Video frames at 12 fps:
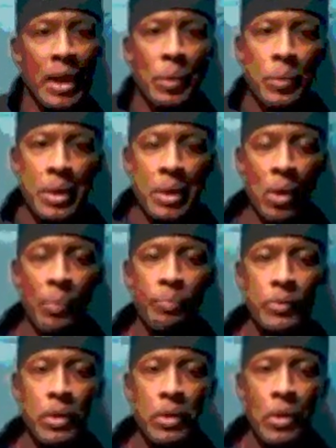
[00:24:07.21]
Here we go.
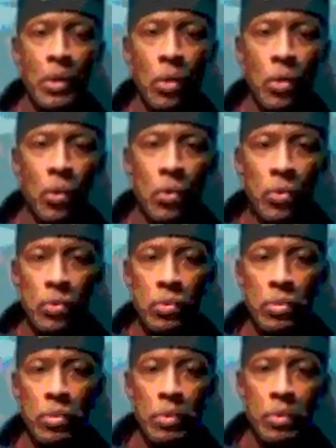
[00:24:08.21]
1,
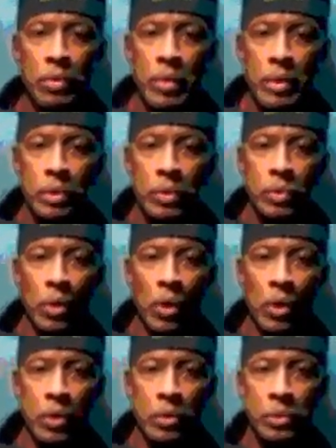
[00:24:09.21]
2,
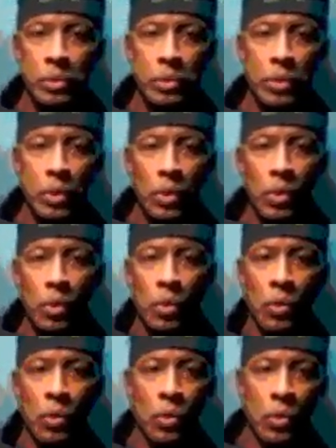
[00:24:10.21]

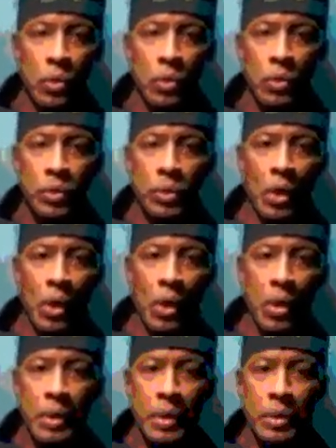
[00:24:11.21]
1,
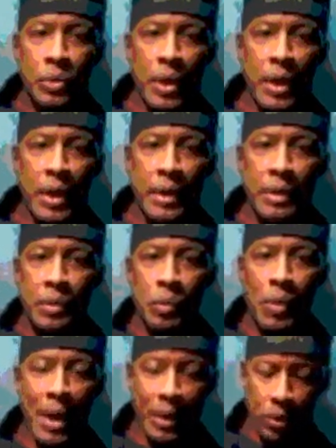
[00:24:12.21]
2, 3,
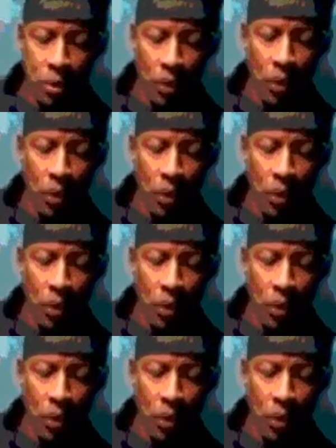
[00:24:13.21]
4.